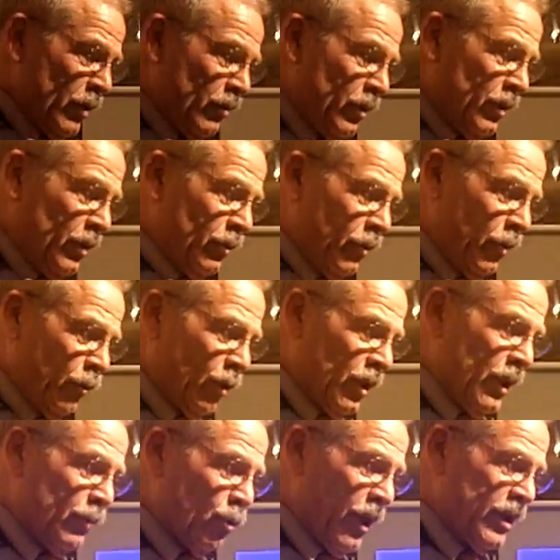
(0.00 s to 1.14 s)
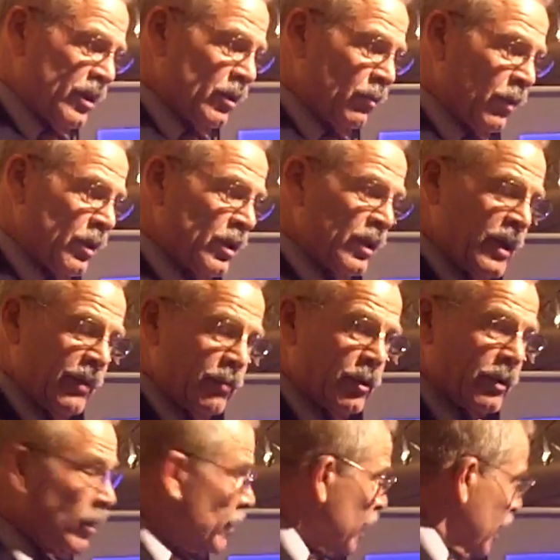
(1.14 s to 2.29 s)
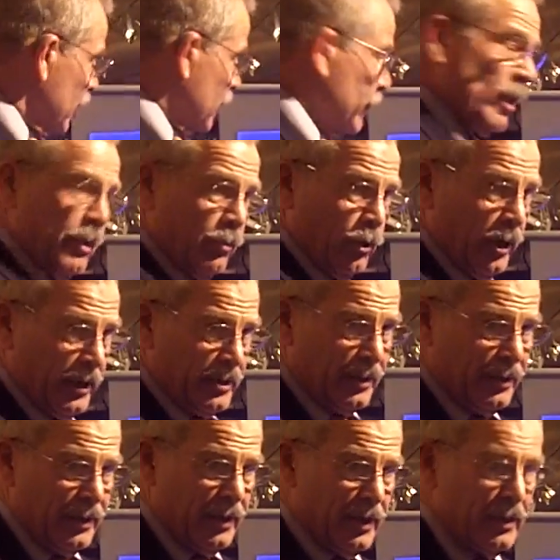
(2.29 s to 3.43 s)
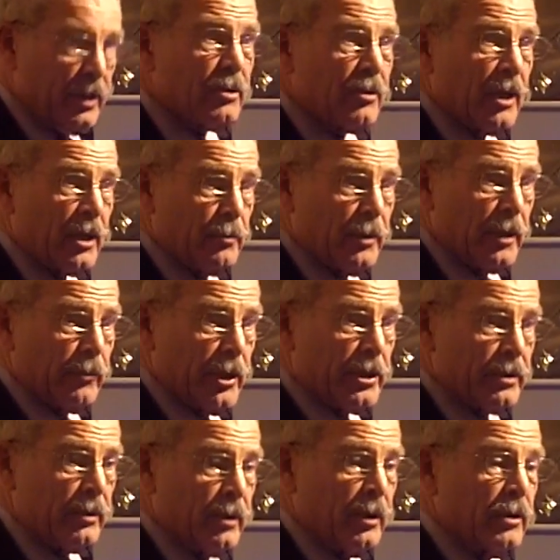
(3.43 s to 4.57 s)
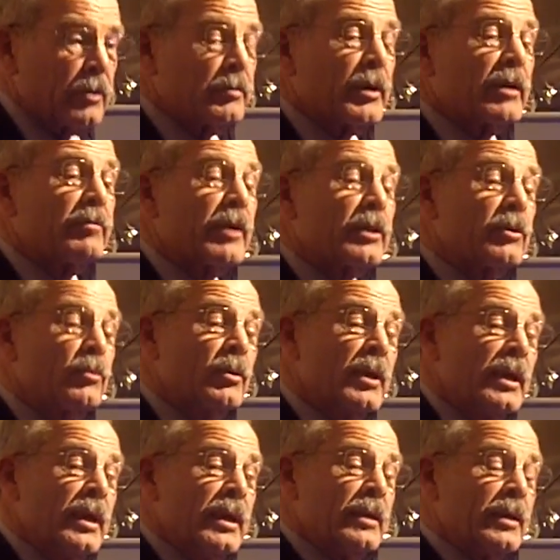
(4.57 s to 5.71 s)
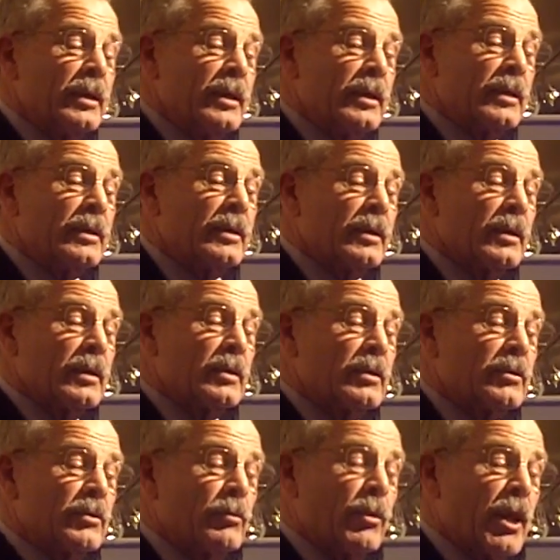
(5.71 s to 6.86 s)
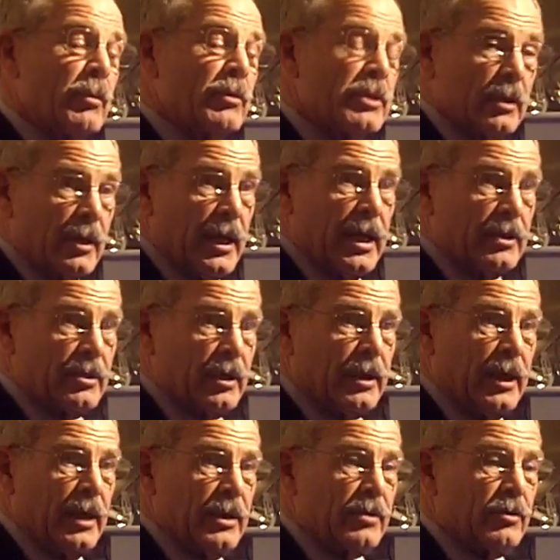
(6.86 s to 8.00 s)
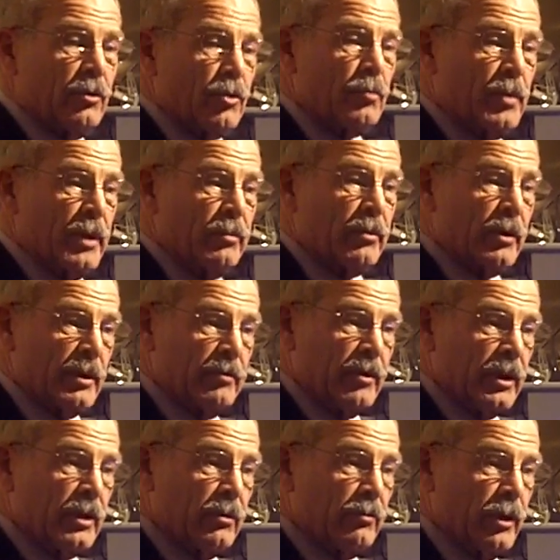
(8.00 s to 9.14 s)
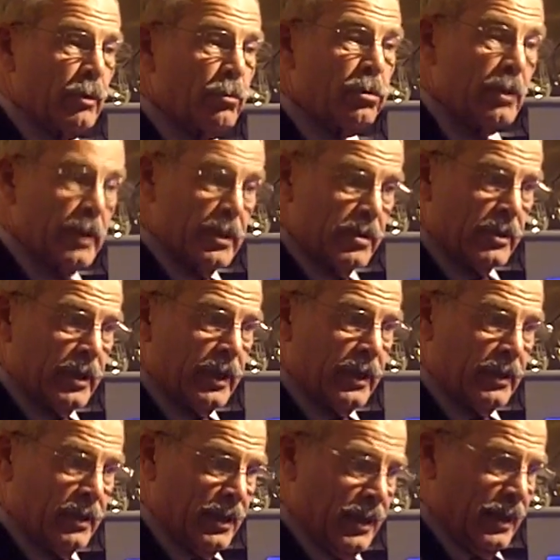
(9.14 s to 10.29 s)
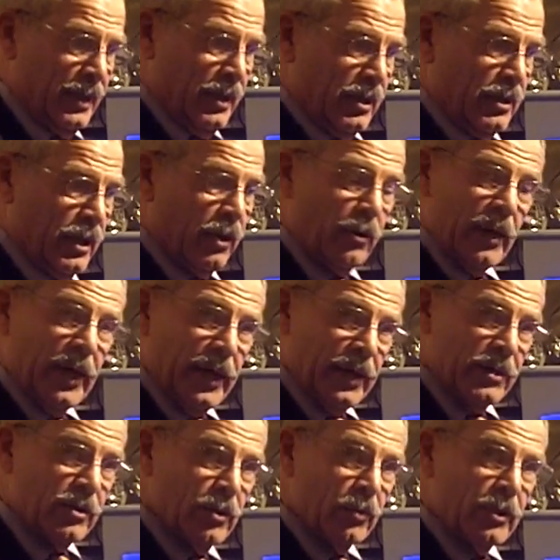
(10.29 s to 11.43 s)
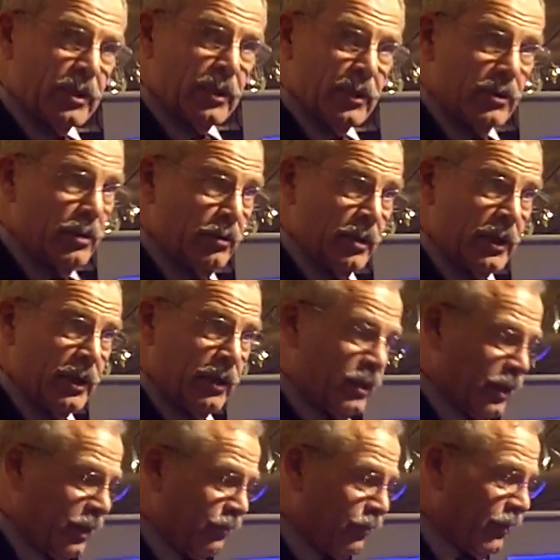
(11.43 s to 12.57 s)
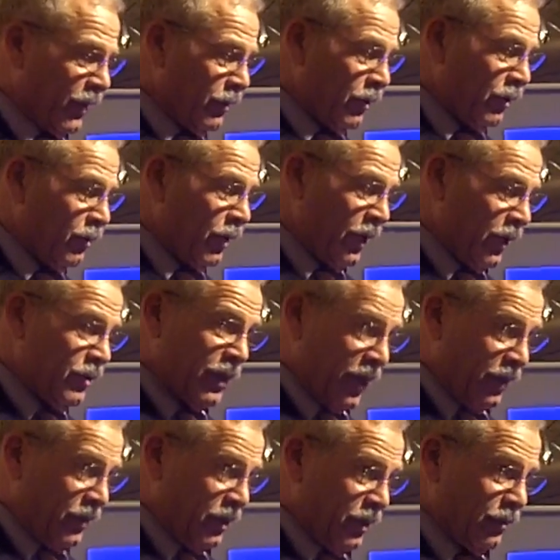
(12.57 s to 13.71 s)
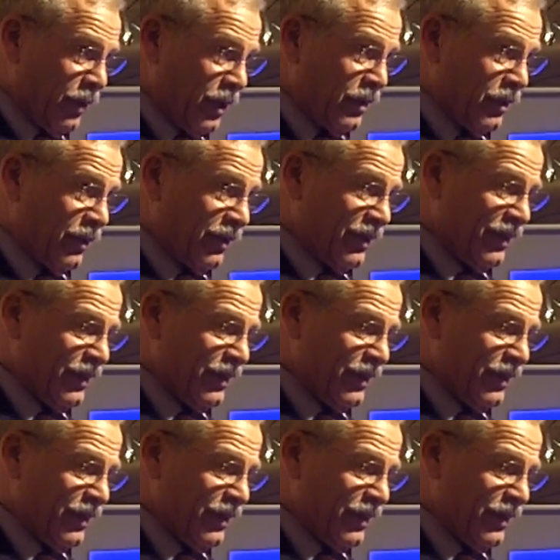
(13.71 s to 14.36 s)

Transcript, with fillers: with, with, with, liberation was it never turned out to be liberation. It didn't turn out to be liberation at all. As a matter of fact, the, the uh, Zimbabwe is a classic case. Those people living in a real police state, terrorized, no one can do anything. So it's quite a sad situation